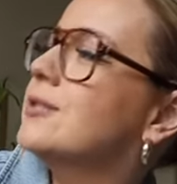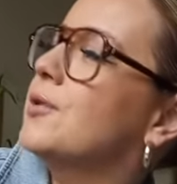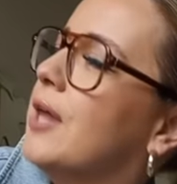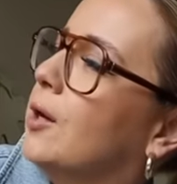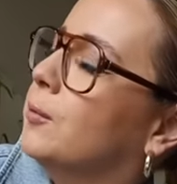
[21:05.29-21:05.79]

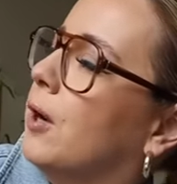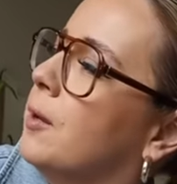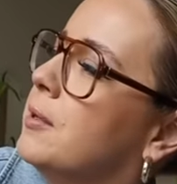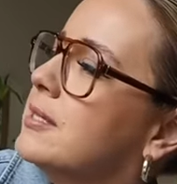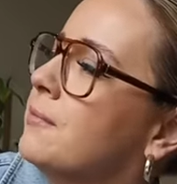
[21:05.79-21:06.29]
So that'll
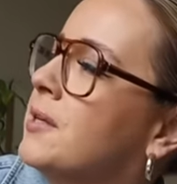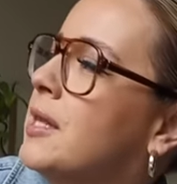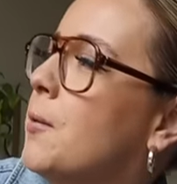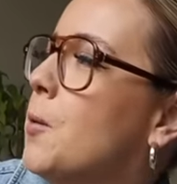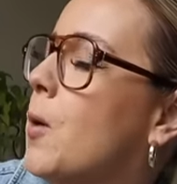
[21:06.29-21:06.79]
probably be something
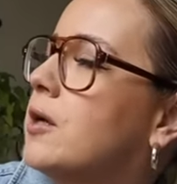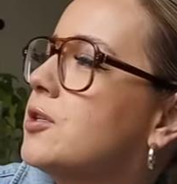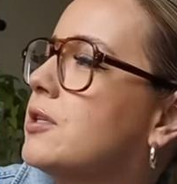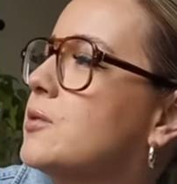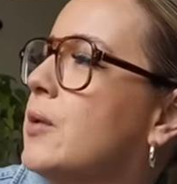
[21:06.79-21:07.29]
that we
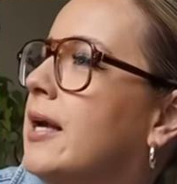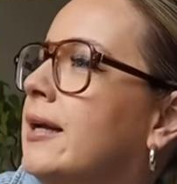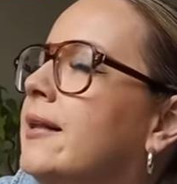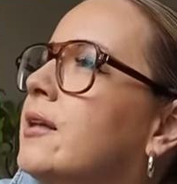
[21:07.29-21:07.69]
watch this weekend.